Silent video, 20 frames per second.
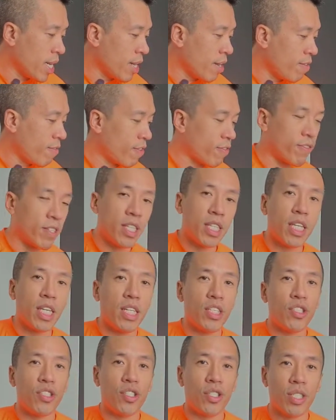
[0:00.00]

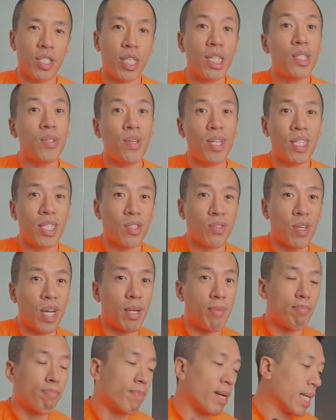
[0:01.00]
15-inch. This one is
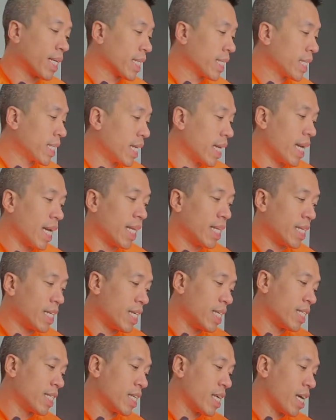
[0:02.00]
quite big and
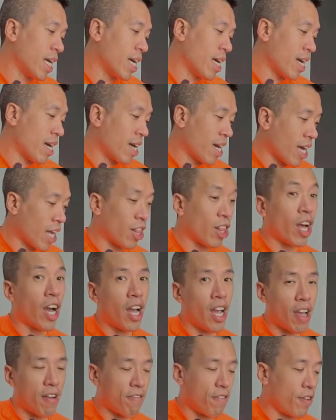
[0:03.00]
is a
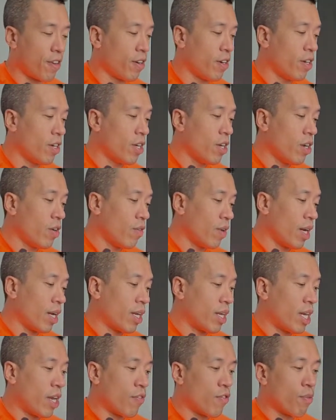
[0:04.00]
lot heavier, right?
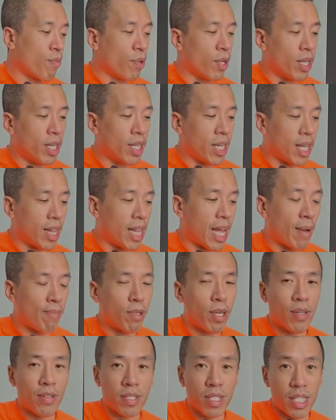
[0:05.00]
If you put in a
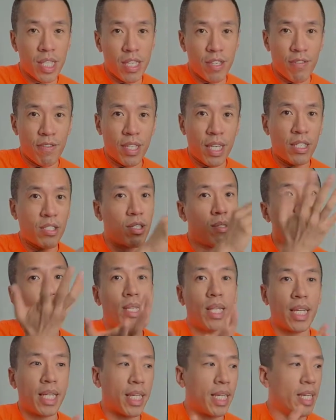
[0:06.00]
laptop sleeve, that's going to
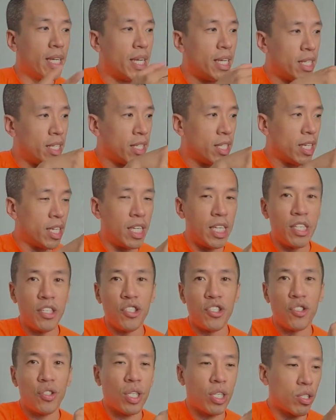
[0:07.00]
be like another
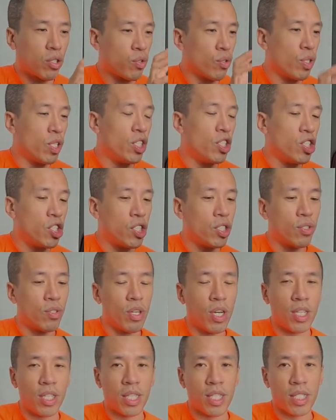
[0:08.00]
inch or 2
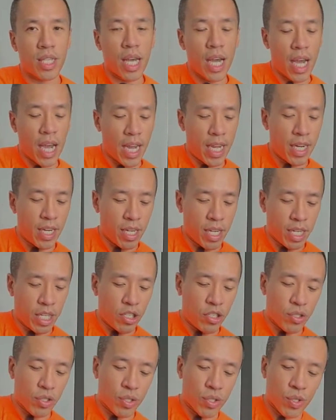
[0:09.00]
inches on the side, an
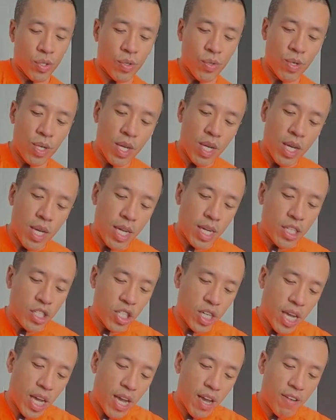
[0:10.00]
inch or so, an inch
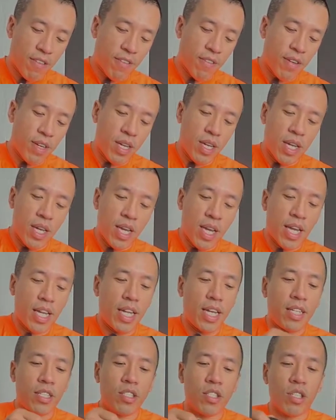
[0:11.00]
and a
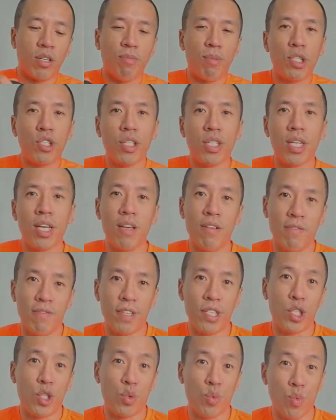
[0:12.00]
half. And make sure that it
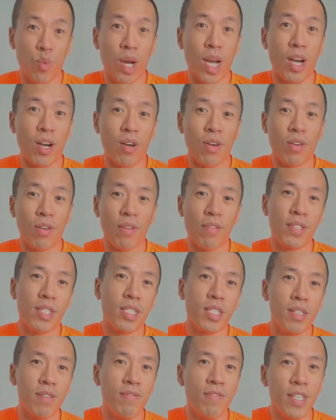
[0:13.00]
fits well. If it
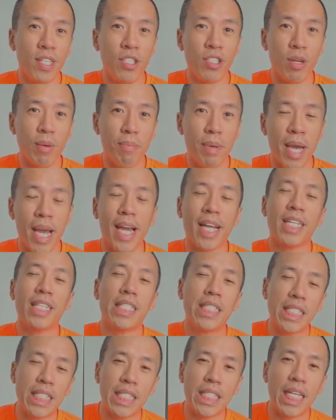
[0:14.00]
doesn't fit in your bag,
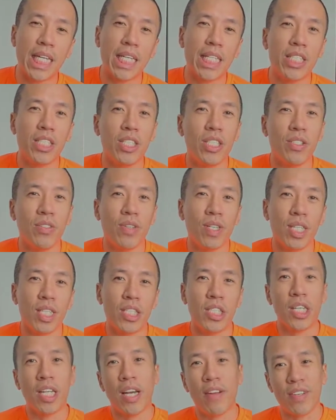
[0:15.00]
then you
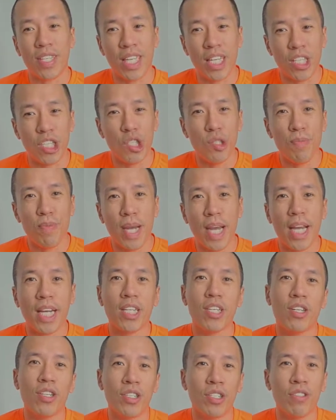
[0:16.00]
either have to get a new bag
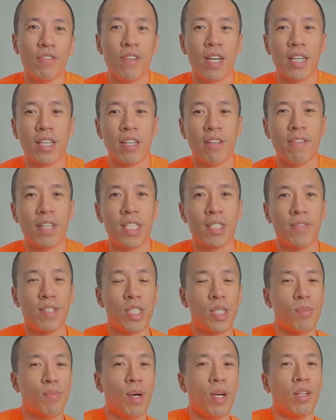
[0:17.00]
or you find something
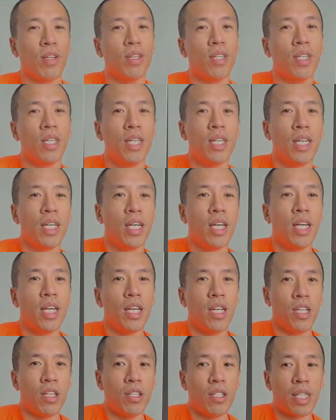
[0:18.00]
smaller.
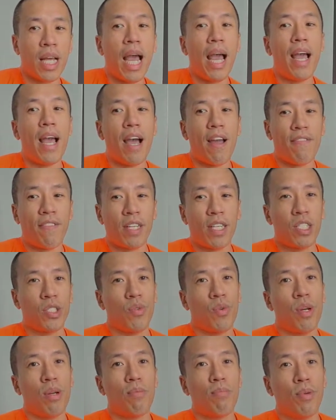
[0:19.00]
And that I think is
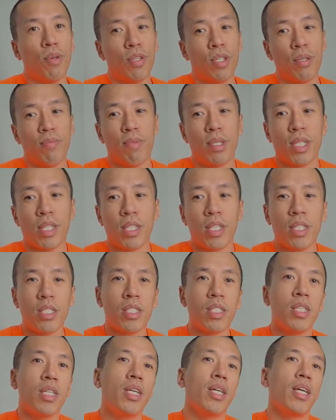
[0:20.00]
very important because